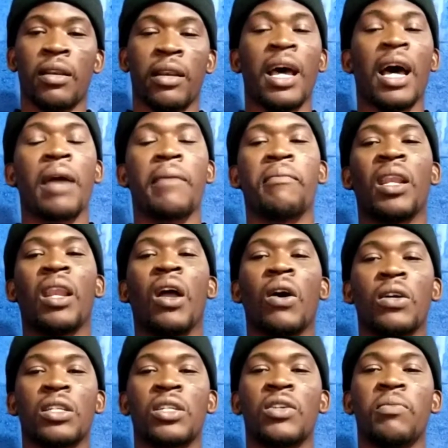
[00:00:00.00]
that
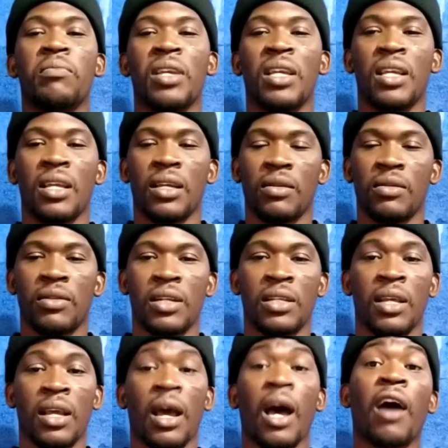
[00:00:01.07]
belongs to me, let's
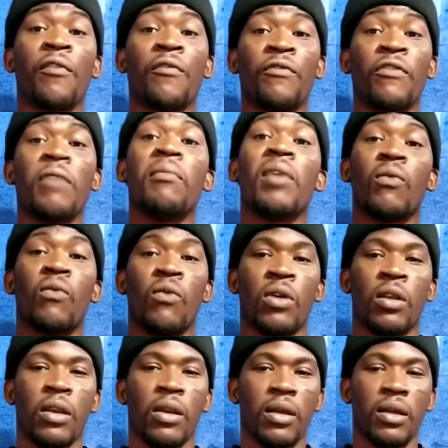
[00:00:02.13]
say a fi me one.